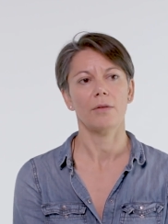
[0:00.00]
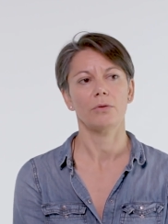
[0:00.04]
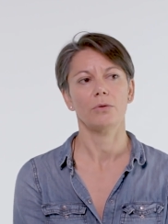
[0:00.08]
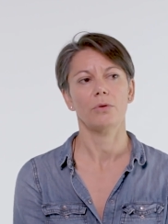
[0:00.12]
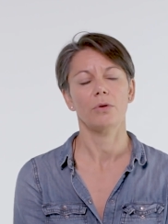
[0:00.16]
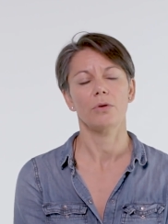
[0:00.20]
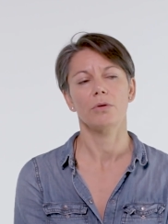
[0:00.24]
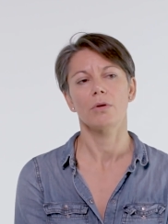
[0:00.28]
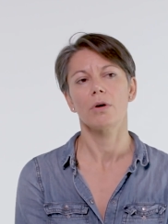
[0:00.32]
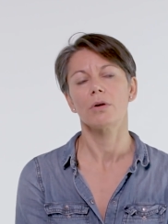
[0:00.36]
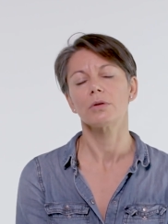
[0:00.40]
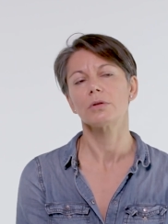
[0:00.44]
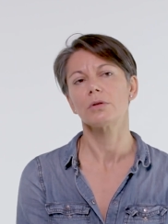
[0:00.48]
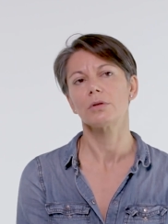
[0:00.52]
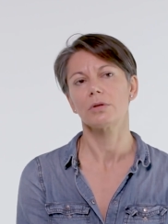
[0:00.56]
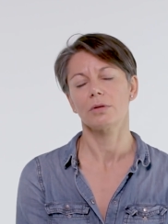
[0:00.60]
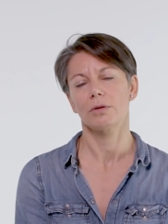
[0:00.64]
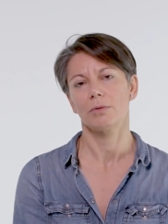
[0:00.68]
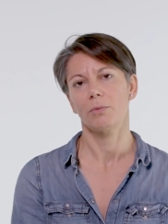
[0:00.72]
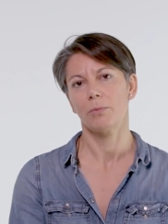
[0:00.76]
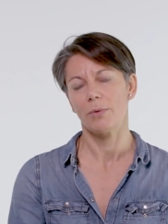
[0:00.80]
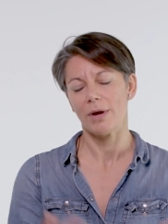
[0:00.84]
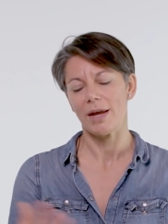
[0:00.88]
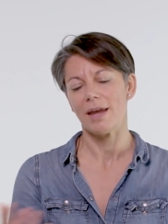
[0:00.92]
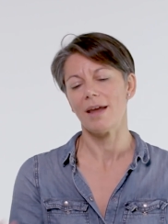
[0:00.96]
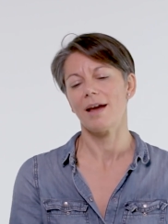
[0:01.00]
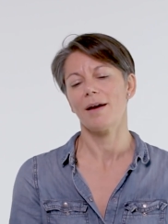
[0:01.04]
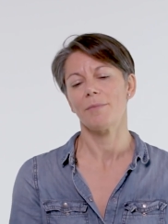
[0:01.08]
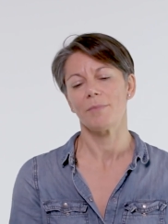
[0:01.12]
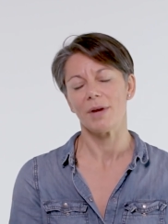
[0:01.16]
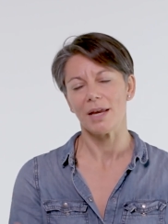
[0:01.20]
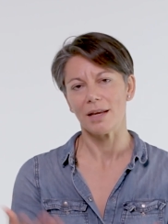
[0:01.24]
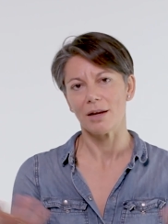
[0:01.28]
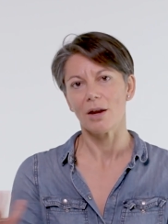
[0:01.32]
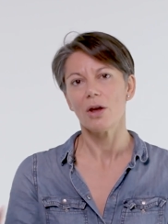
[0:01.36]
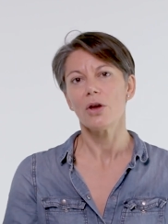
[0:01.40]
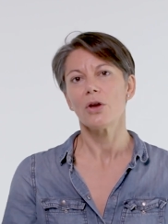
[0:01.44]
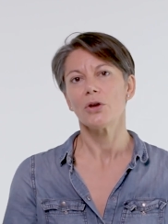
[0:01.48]
do not, we, I
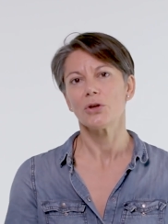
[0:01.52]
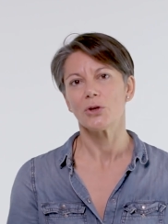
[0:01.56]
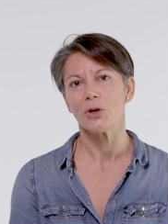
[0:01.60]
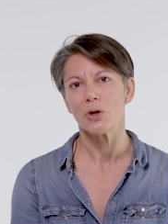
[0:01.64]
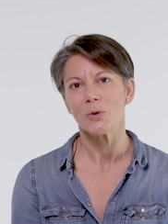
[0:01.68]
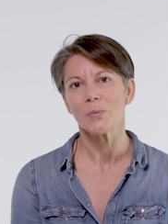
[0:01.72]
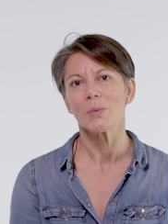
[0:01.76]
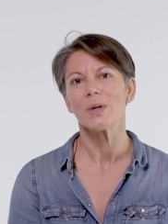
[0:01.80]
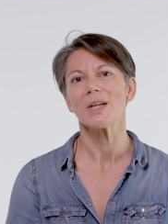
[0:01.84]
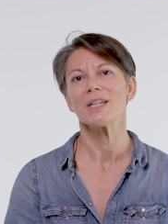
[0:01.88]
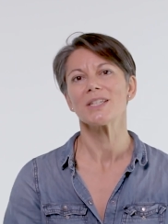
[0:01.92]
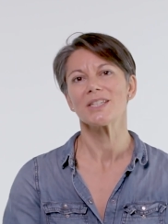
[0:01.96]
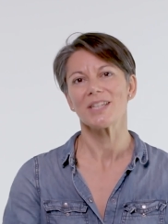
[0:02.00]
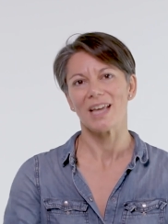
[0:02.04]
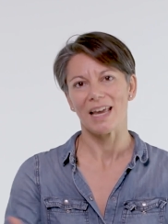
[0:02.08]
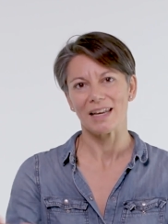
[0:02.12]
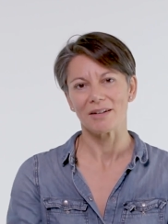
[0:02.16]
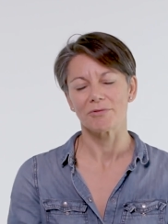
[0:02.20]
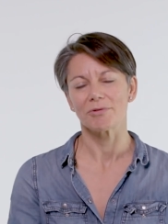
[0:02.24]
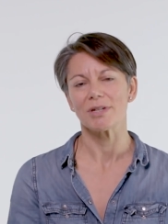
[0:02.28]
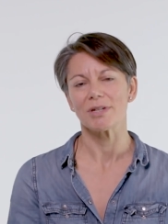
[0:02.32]
mean humans and